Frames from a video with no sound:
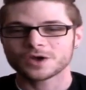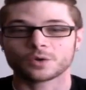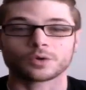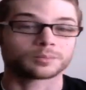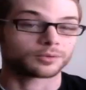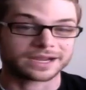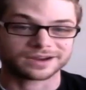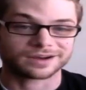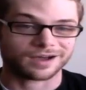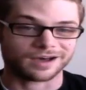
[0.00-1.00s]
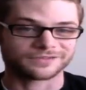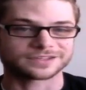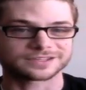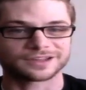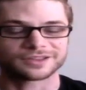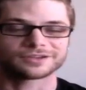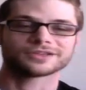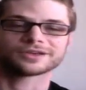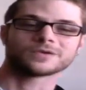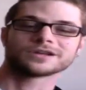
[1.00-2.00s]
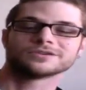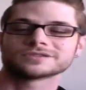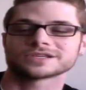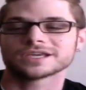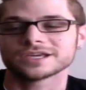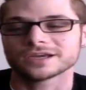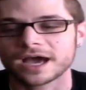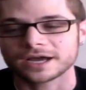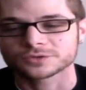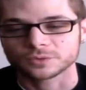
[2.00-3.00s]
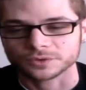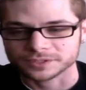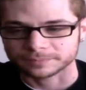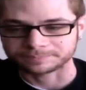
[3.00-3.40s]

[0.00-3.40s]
or break it off is another thing when using hot tools.